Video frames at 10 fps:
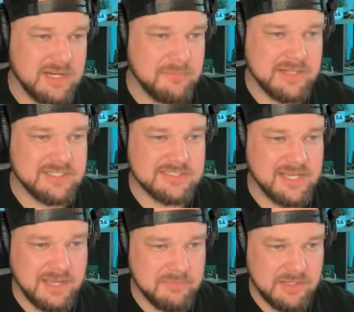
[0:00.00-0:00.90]
about this
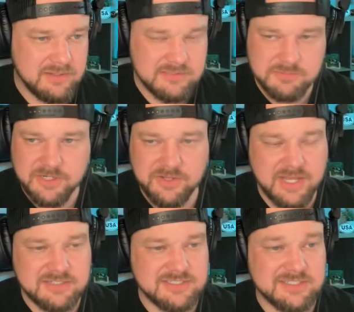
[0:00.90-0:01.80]
guy being Speaker of the
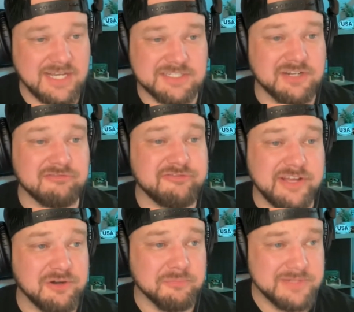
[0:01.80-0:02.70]
House. This guy's going to
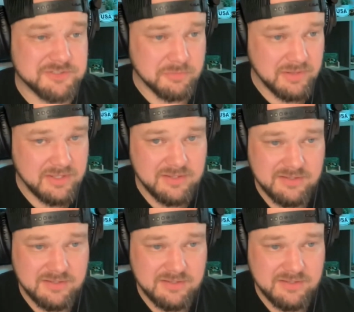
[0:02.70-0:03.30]
fail miserably.